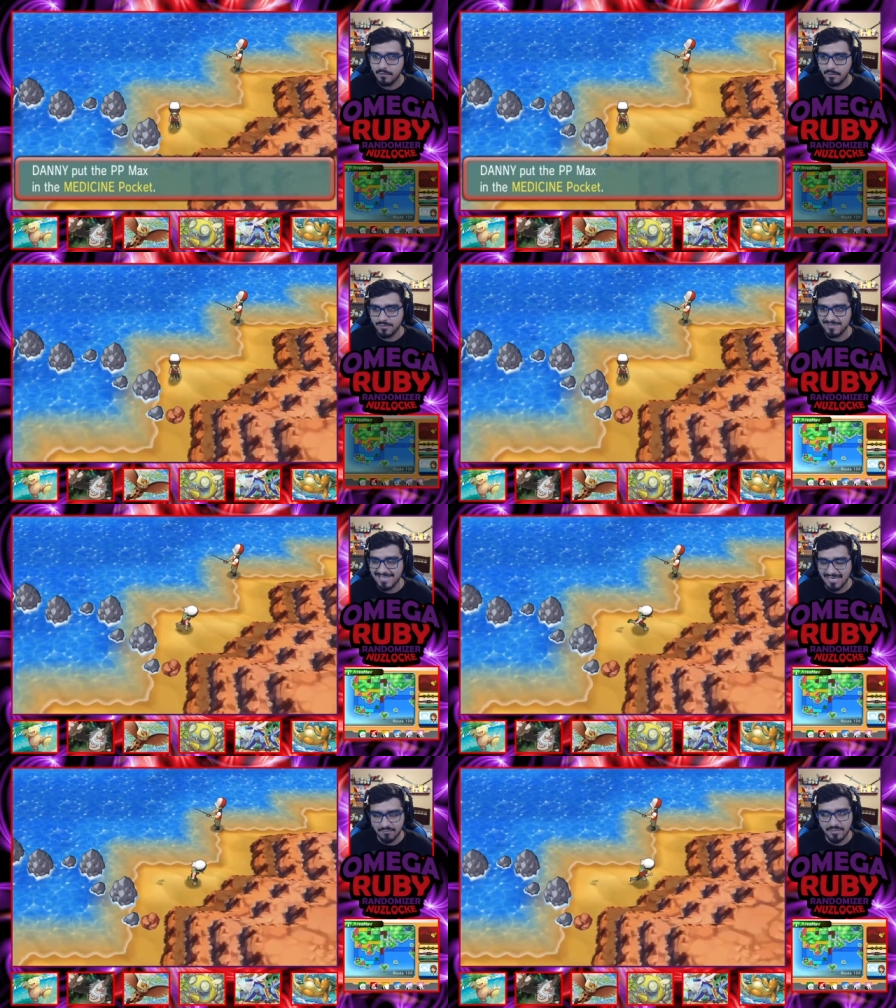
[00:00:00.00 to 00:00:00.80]
know
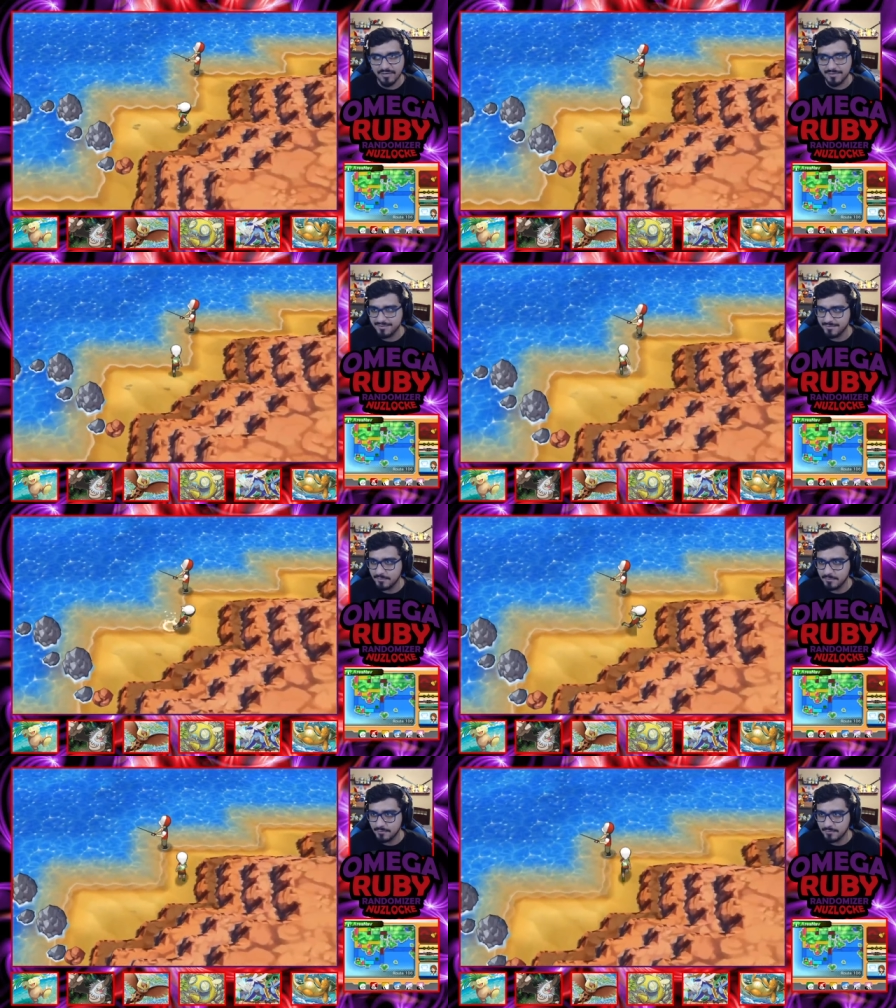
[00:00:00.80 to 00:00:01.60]
exactly what it is.
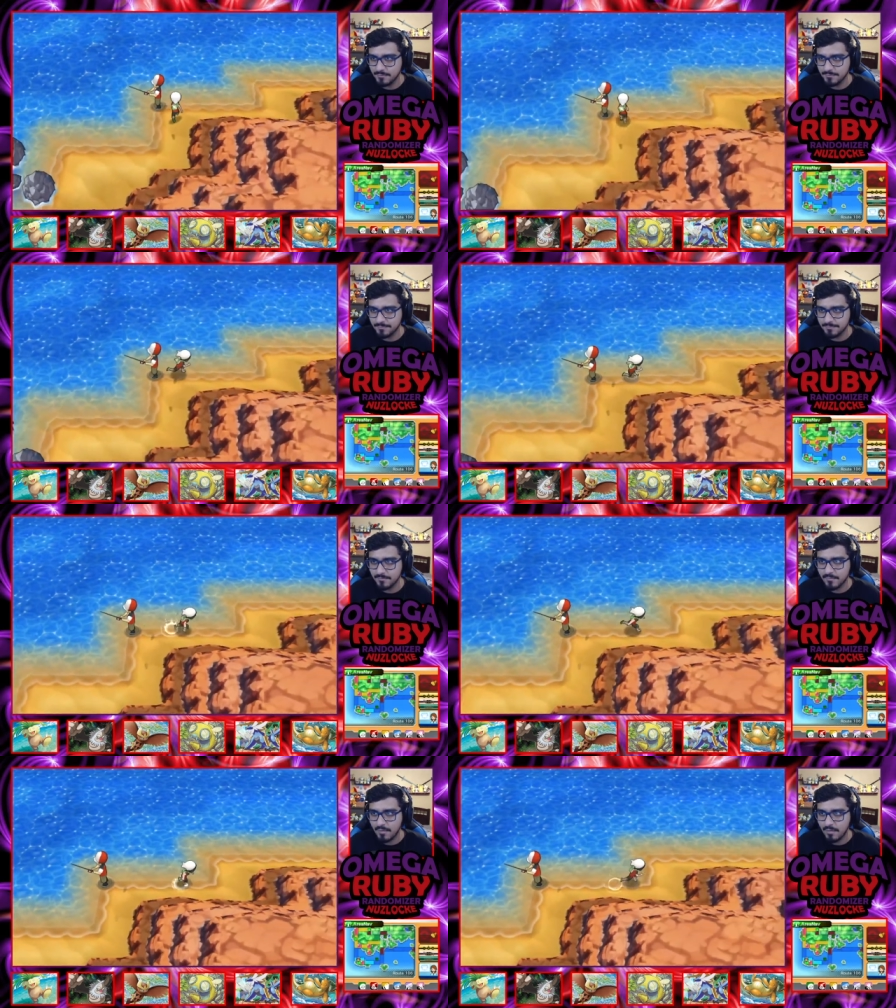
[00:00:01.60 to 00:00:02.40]

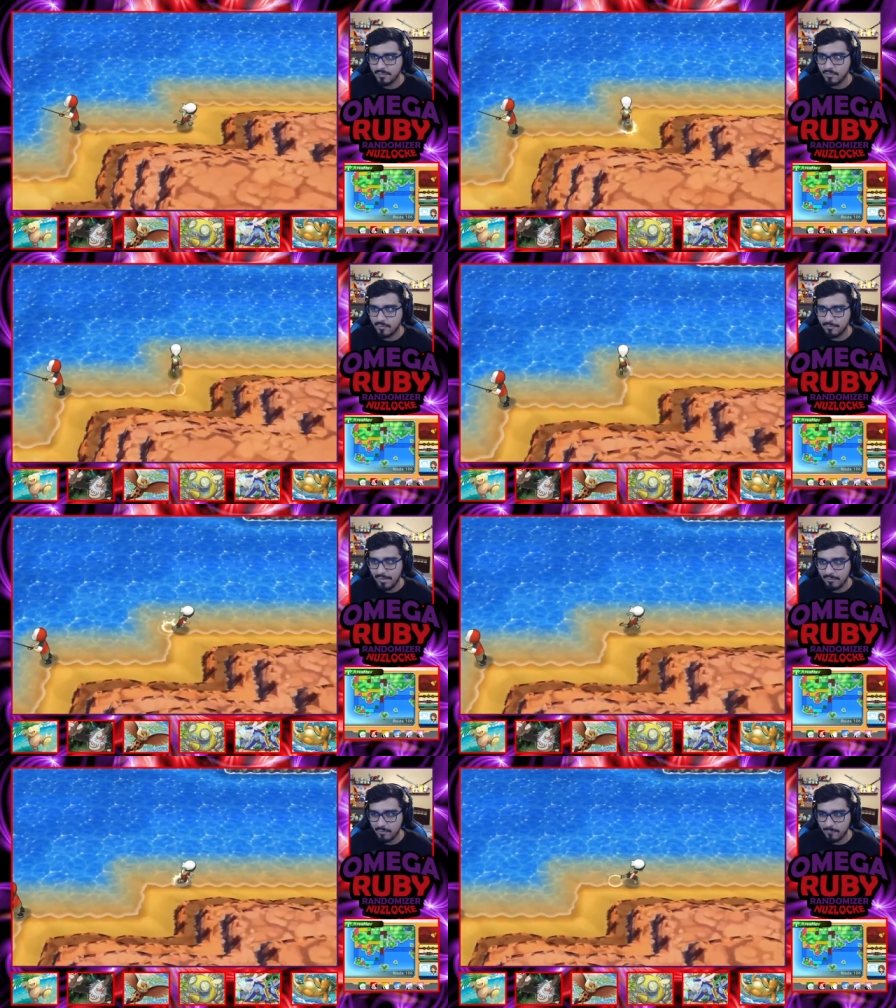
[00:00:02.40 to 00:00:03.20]
I don't want to
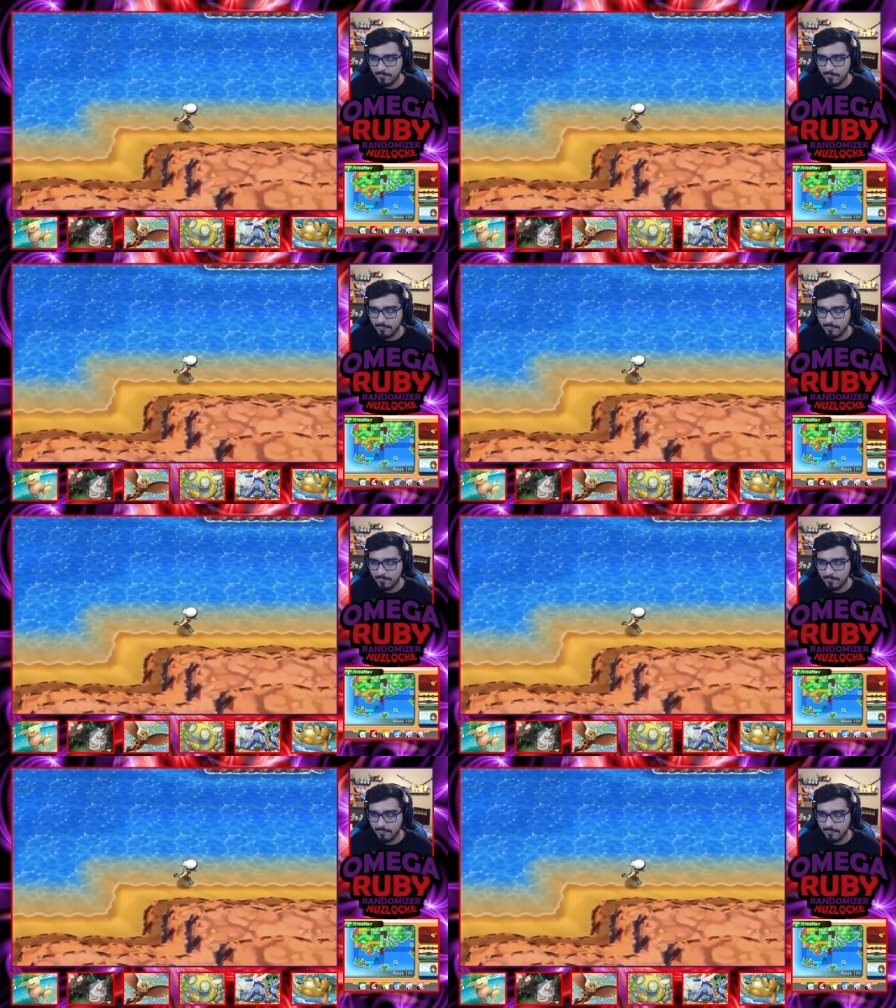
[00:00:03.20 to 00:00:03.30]
battle anyone right